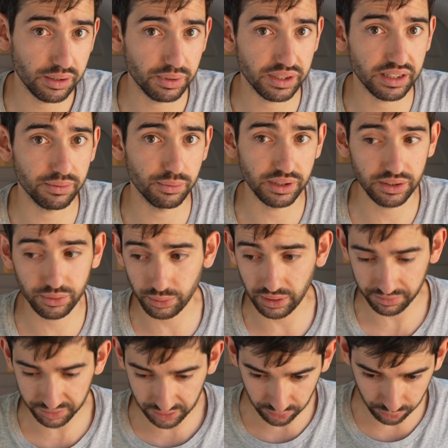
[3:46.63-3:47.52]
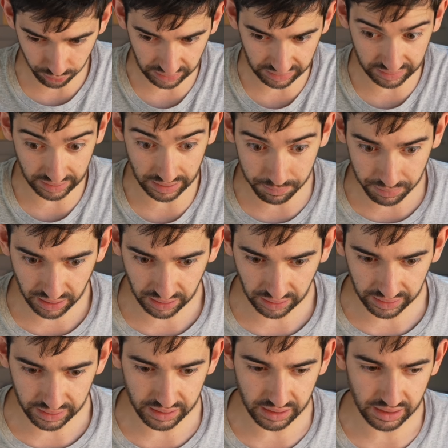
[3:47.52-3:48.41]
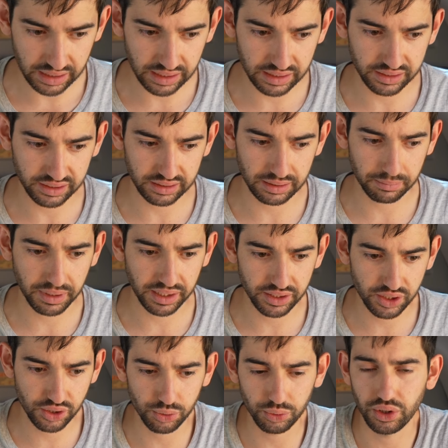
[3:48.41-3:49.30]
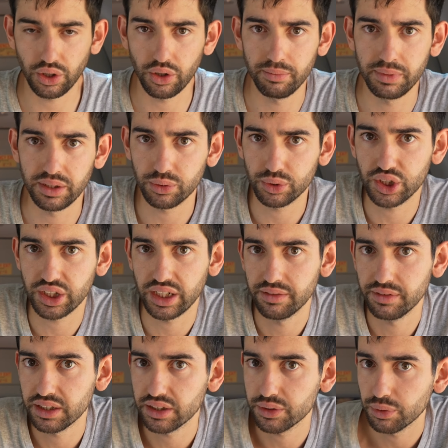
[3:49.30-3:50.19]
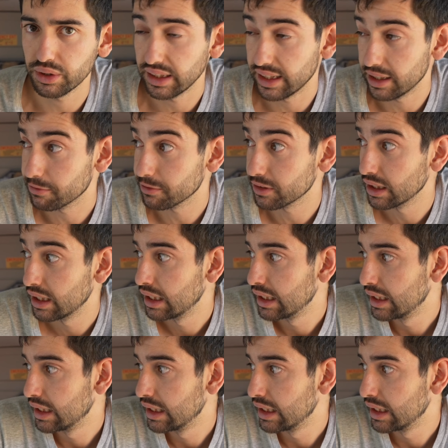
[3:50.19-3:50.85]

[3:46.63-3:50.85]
We, we do have to do a deep clean in here just to make sure no metal shavings were left.